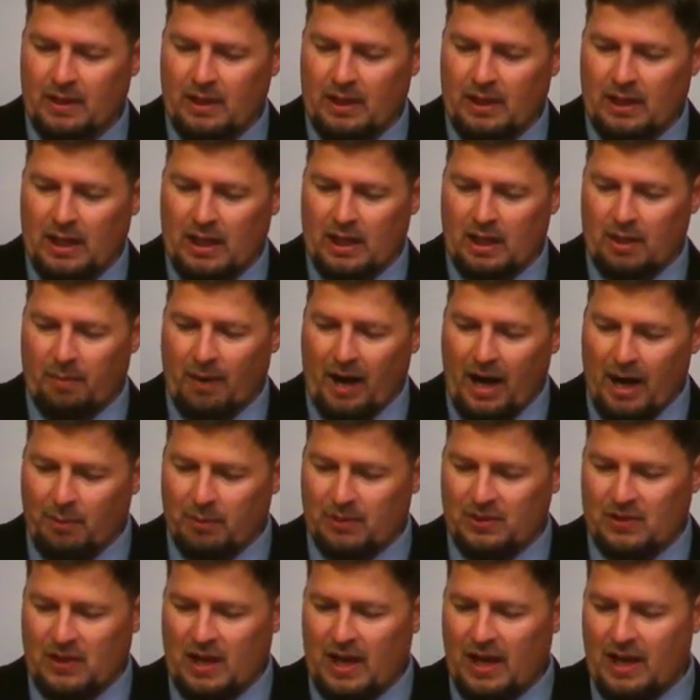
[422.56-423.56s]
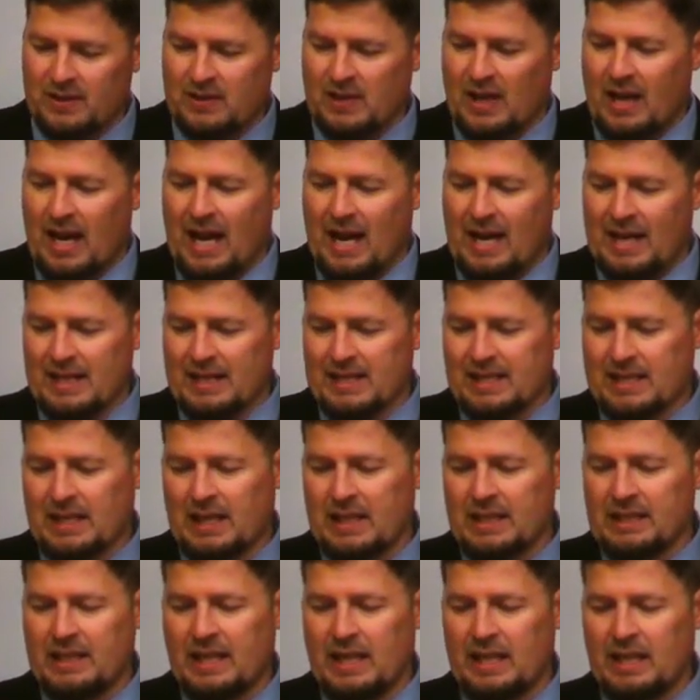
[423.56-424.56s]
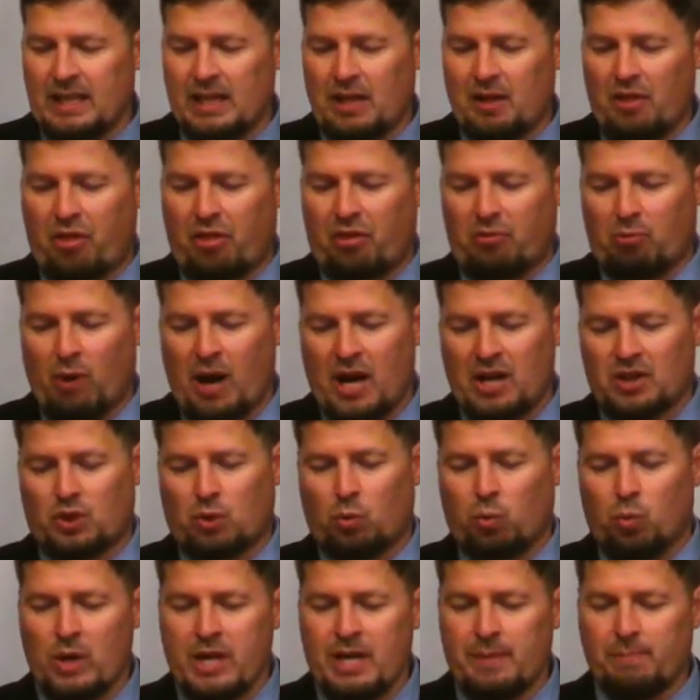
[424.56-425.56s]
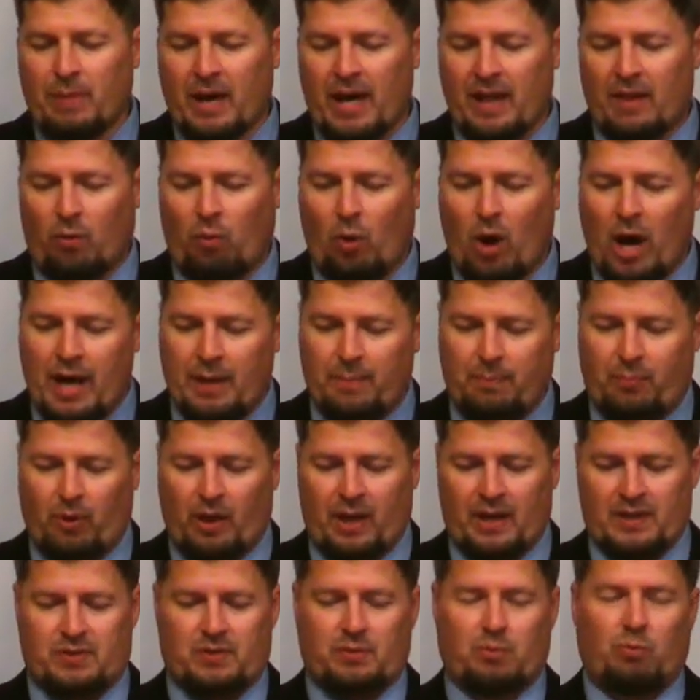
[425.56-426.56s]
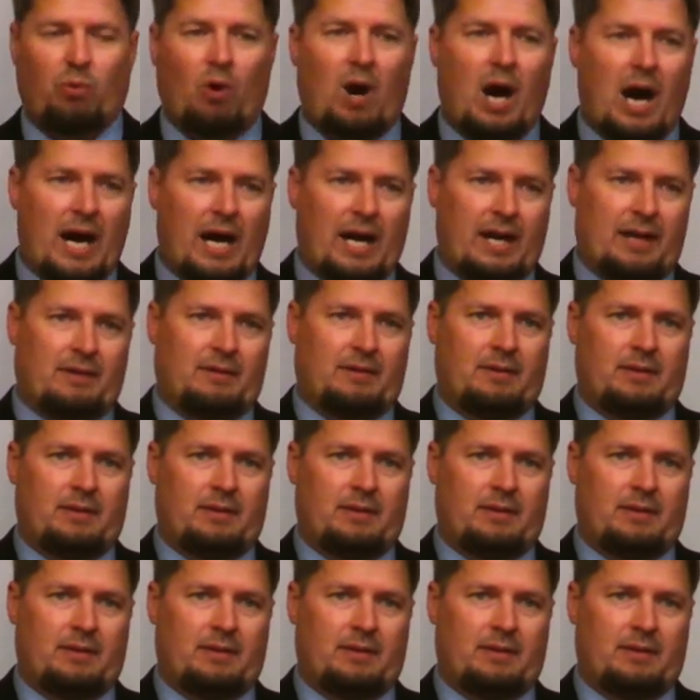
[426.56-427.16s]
And the Bible says, And his son Gideon threshed wheat by the winepress. Why?